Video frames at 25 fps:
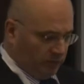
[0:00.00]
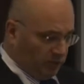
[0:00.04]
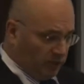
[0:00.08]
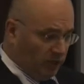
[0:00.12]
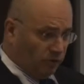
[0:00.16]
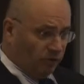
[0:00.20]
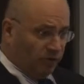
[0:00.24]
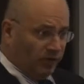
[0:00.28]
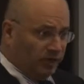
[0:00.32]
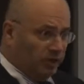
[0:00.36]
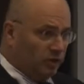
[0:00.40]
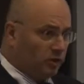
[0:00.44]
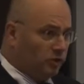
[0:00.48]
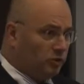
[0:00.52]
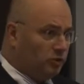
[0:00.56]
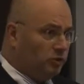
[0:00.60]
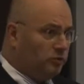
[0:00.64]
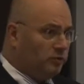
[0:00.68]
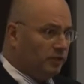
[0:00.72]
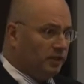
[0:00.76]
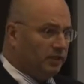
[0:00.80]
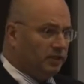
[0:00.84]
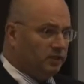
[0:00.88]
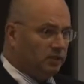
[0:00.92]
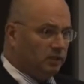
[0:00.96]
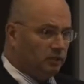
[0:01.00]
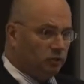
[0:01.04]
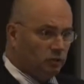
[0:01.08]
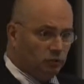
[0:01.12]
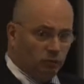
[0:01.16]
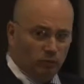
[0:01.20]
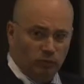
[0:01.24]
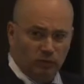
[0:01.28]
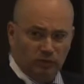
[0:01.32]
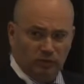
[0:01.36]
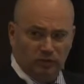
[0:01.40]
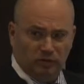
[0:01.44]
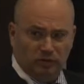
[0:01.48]
They already are doing it.
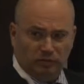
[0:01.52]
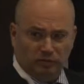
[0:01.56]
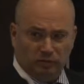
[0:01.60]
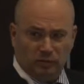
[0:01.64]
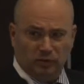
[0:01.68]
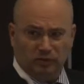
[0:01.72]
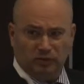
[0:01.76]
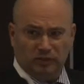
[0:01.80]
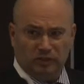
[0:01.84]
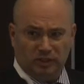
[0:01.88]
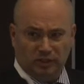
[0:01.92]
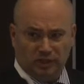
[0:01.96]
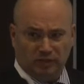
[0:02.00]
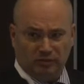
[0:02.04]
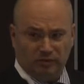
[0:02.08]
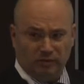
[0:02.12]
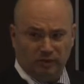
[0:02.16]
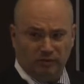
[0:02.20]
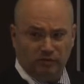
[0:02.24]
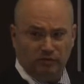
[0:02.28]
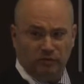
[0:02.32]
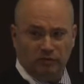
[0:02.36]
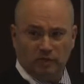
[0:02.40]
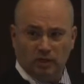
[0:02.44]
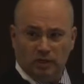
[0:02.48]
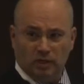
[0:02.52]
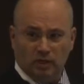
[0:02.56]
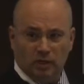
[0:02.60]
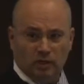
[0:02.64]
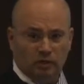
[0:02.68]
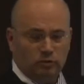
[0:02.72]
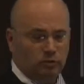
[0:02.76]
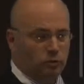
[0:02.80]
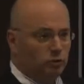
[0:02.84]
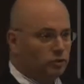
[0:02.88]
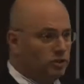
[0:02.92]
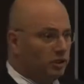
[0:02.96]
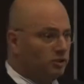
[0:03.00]
1 January
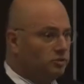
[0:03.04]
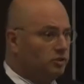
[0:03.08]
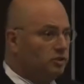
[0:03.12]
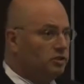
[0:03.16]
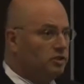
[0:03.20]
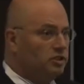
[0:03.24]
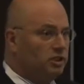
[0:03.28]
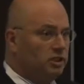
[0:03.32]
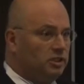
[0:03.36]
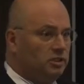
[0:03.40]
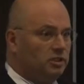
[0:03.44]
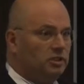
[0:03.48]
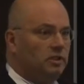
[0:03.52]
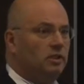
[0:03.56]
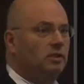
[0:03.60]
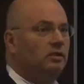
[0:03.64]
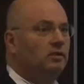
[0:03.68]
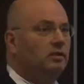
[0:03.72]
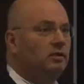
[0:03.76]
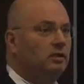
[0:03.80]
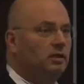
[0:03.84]
2016,